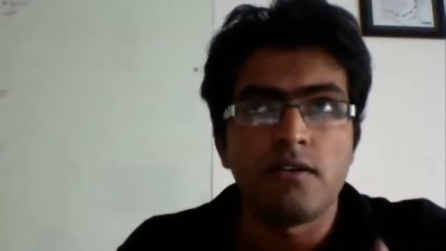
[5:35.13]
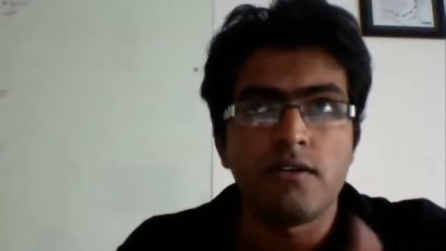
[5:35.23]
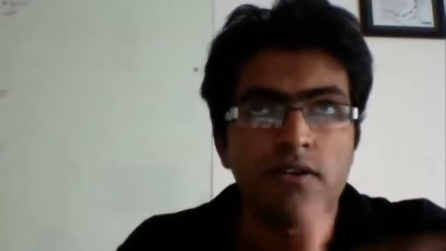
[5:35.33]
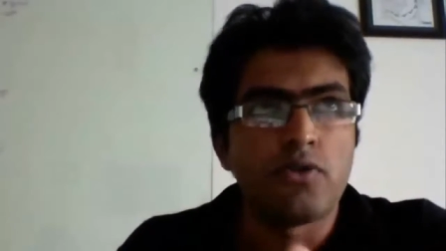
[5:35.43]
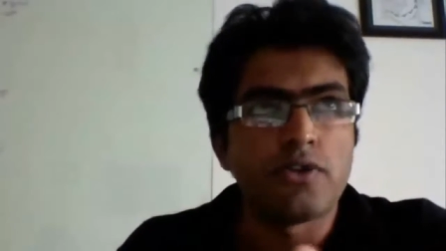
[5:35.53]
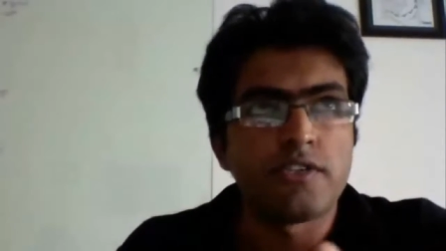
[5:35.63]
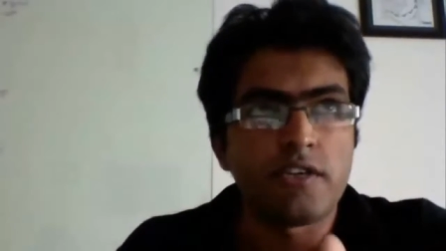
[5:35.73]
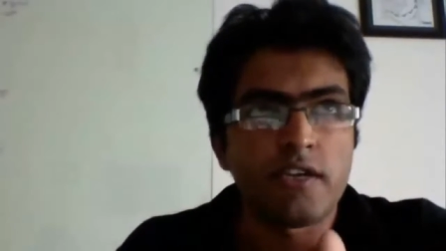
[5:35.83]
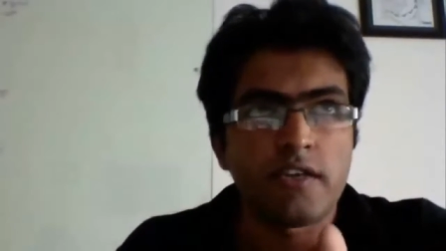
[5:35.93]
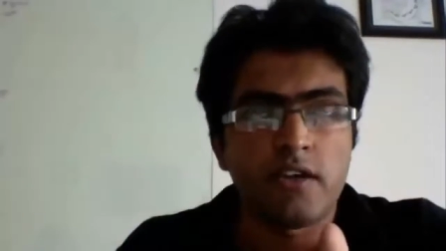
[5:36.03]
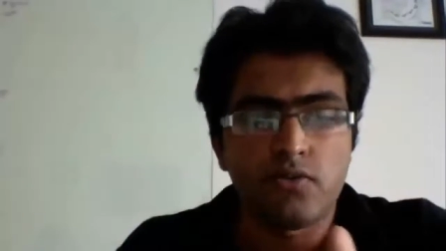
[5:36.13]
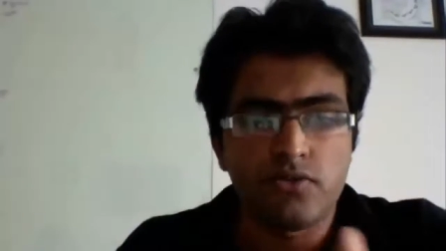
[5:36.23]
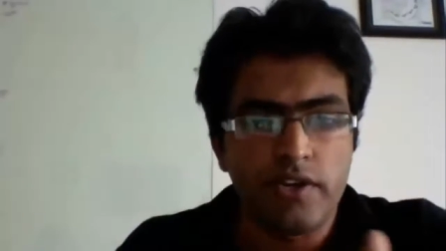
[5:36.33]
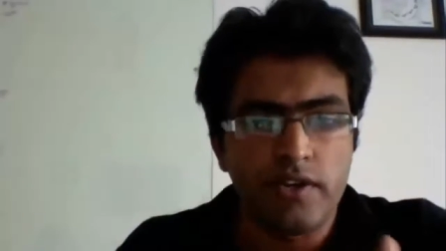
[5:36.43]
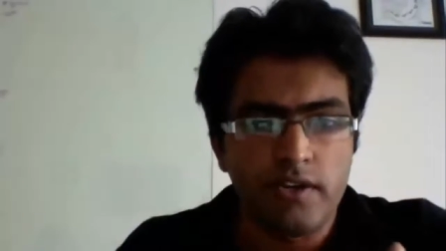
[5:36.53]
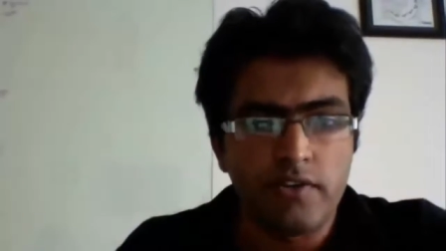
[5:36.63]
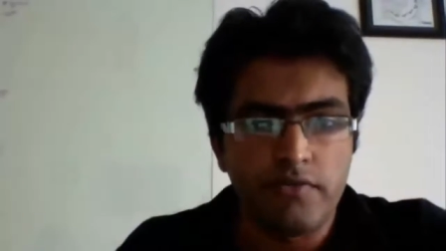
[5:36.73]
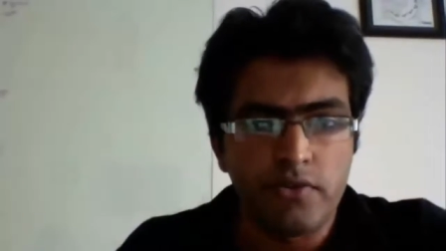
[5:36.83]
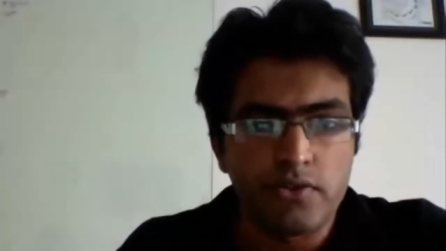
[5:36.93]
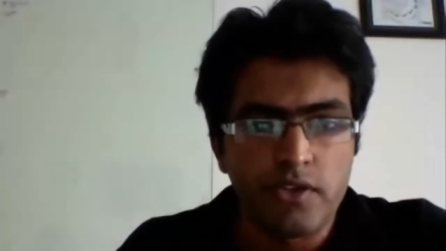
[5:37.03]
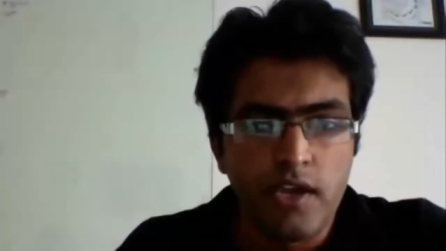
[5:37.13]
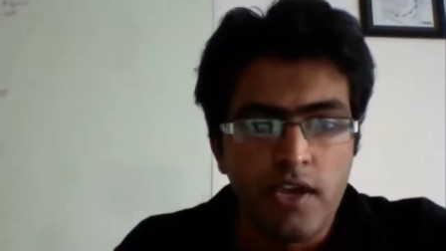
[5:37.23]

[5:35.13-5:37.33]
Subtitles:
has written I think around 300 reviews.